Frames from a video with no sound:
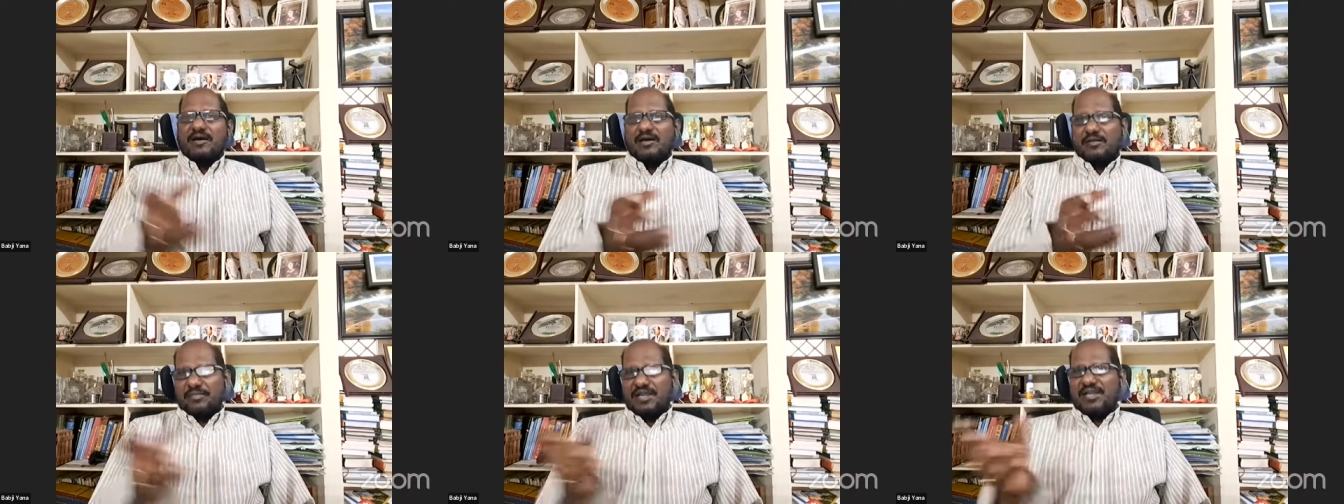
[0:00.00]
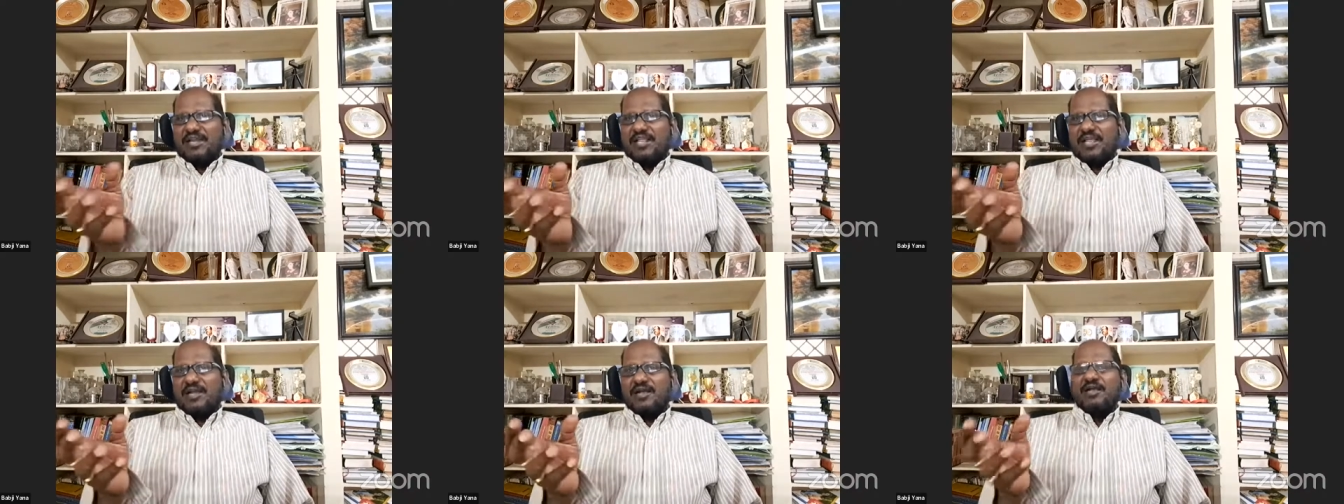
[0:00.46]
or
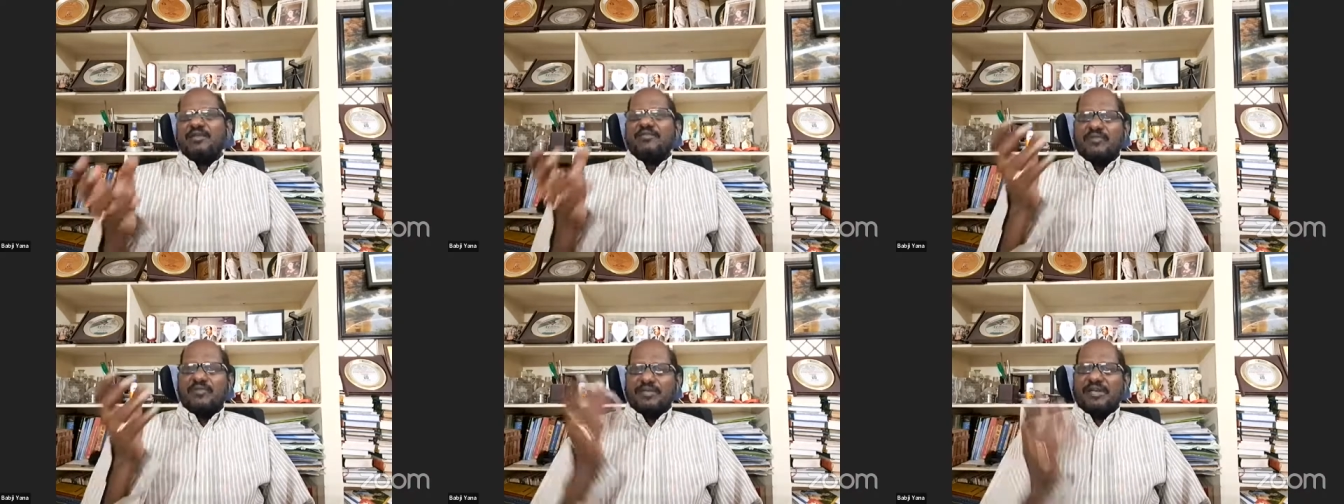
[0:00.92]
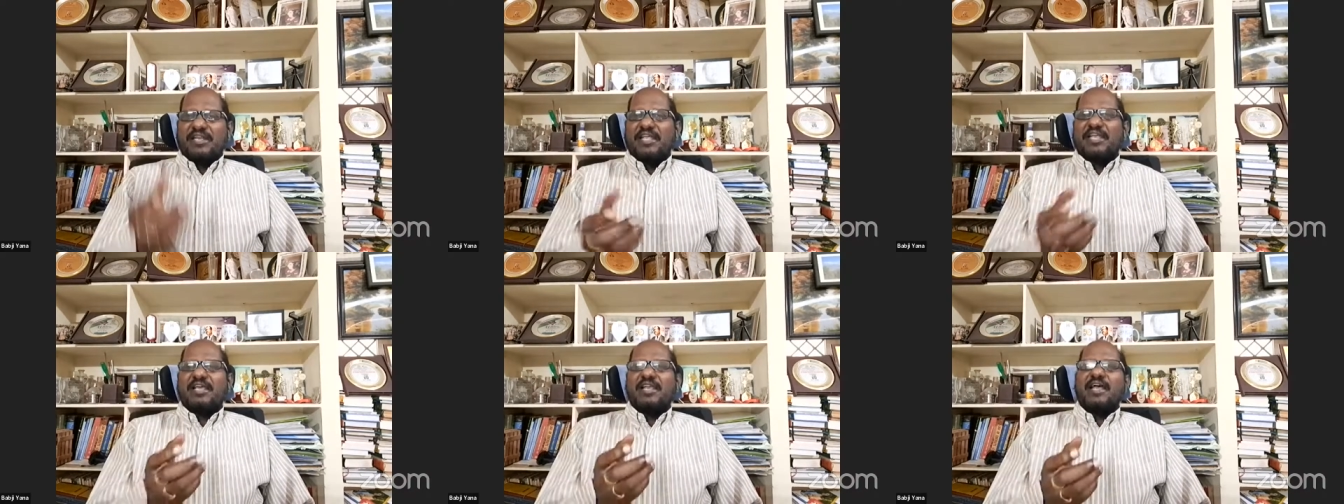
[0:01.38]
media will be
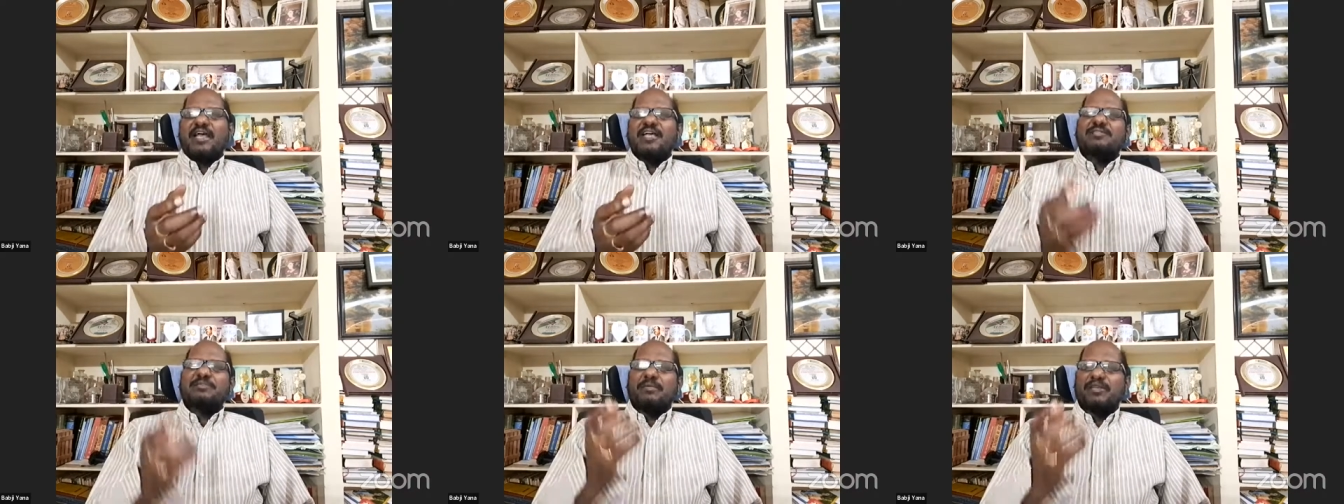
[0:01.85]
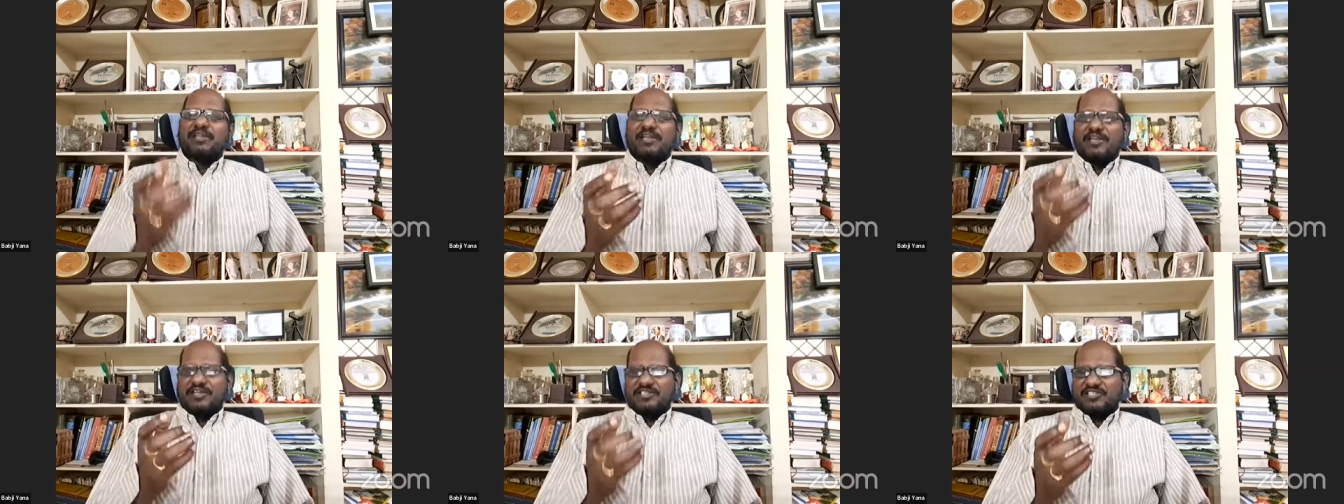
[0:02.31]
taken as
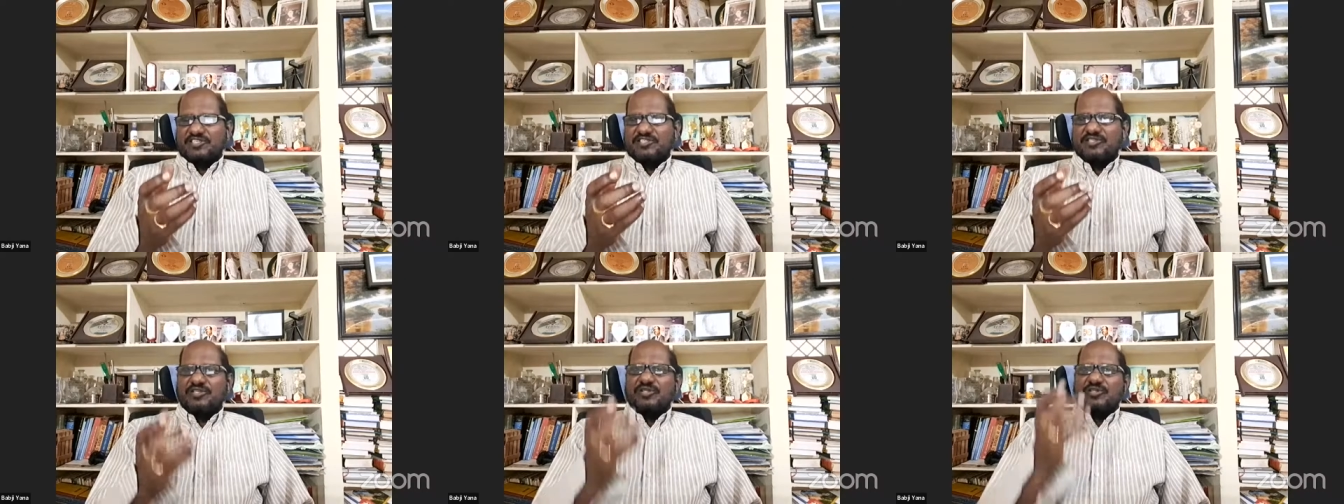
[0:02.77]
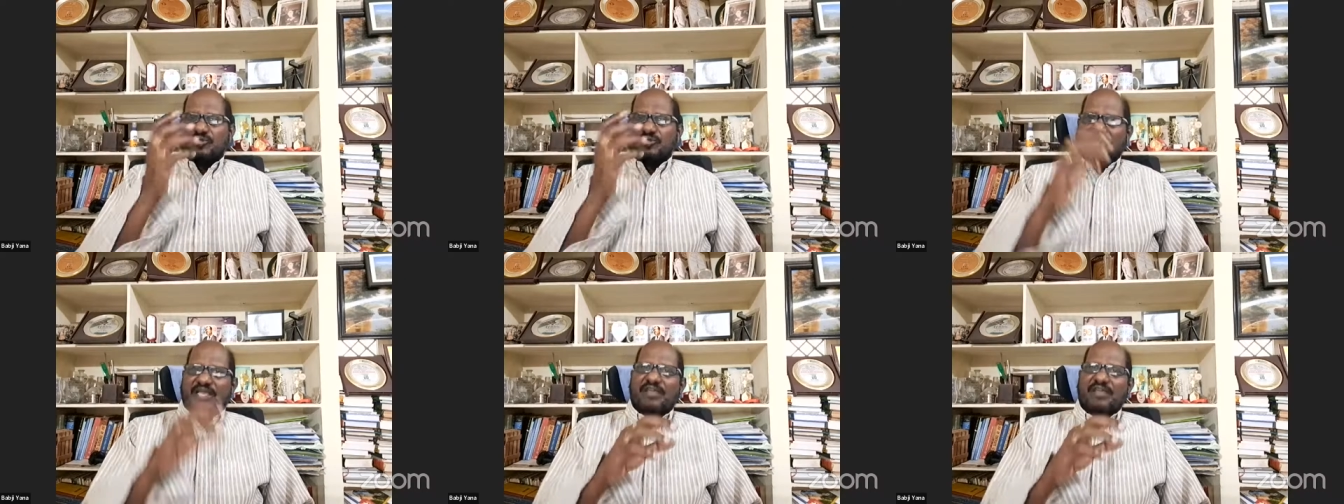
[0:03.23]
public relations.
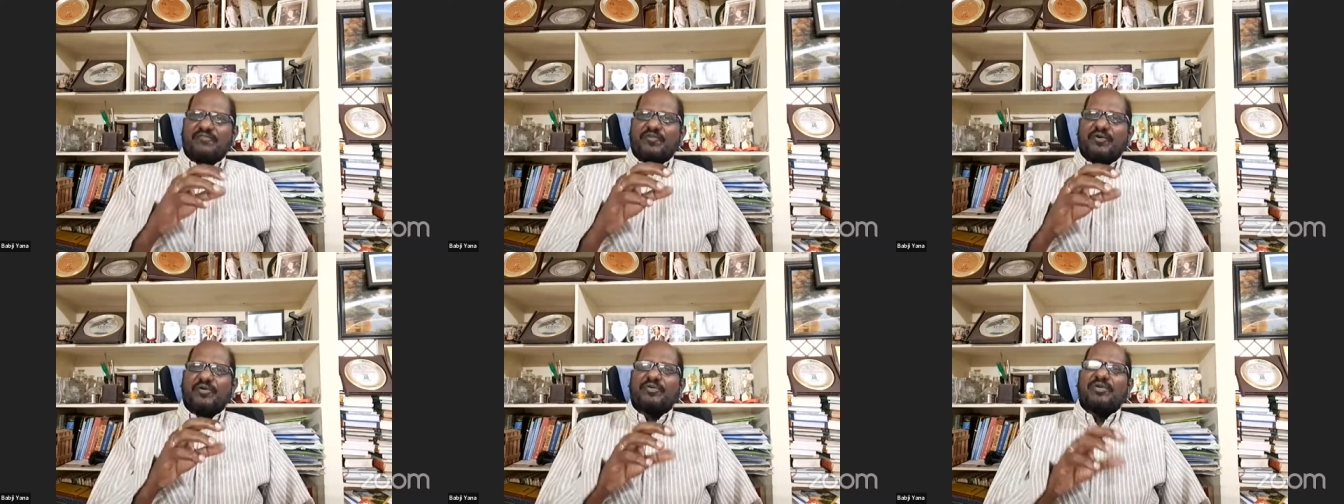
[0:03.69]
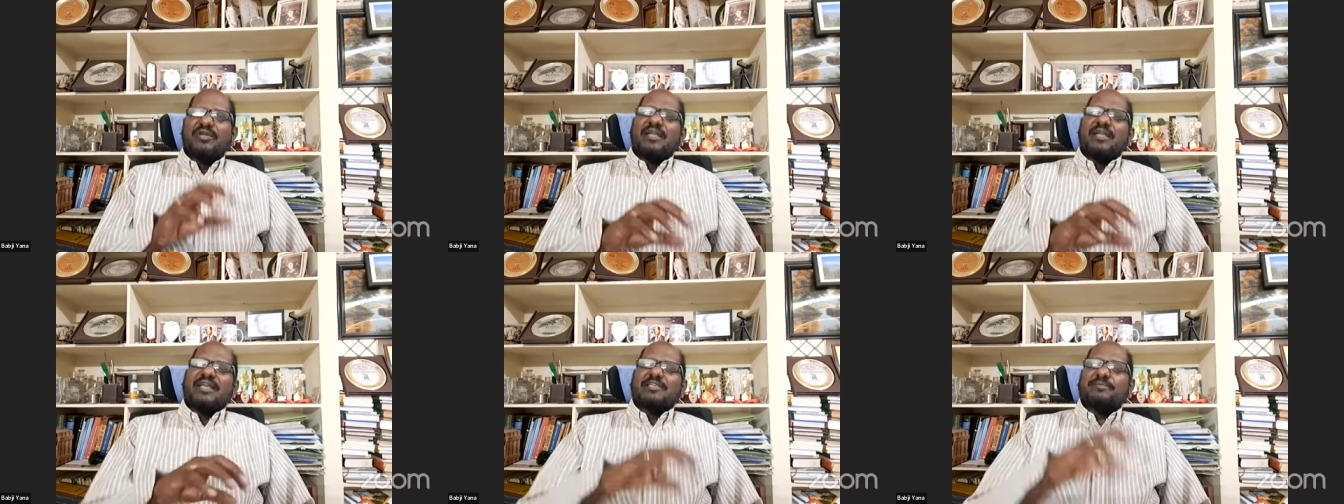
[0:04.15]
So therefore,
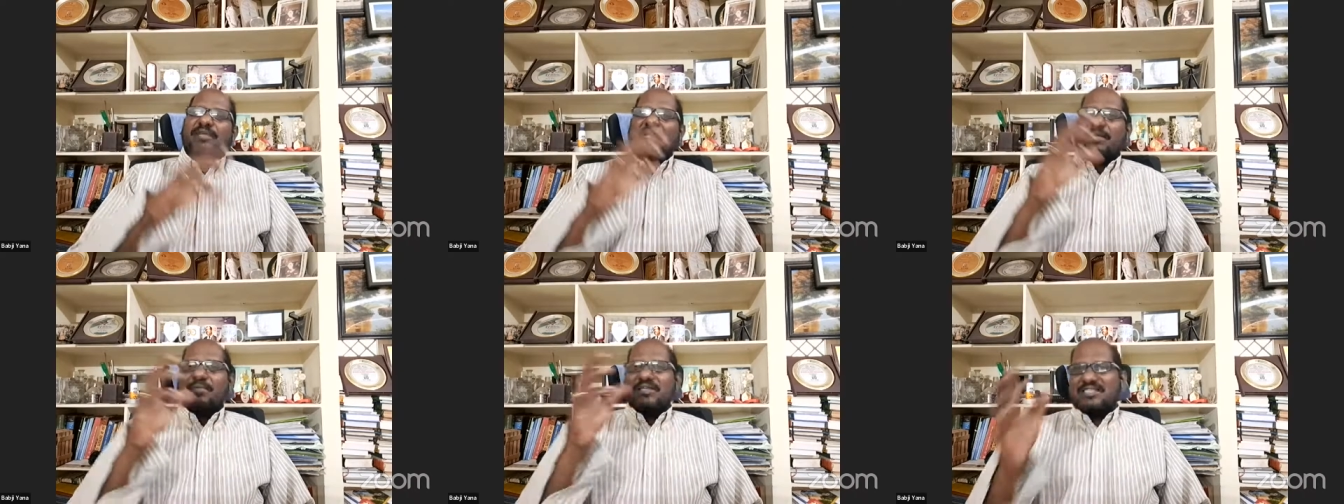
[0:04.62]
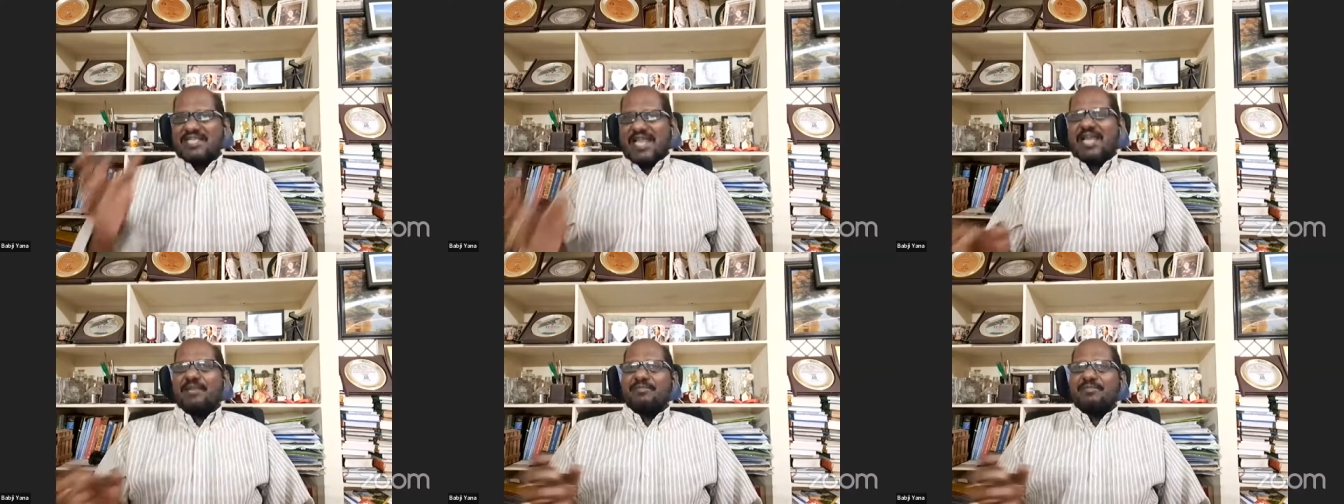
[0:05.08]
it has become a
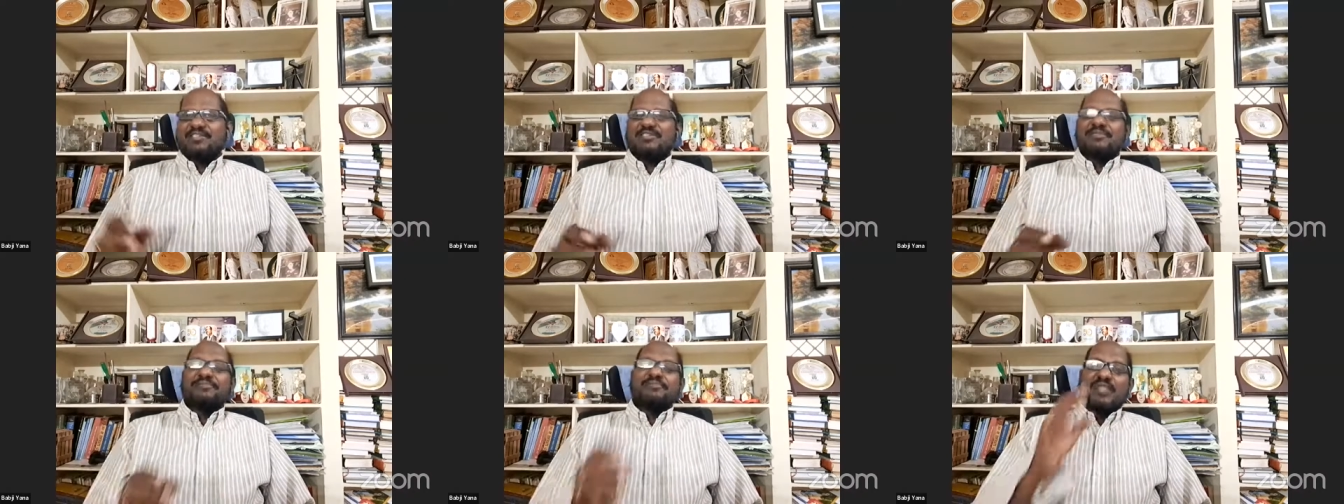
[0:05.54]
synonymous.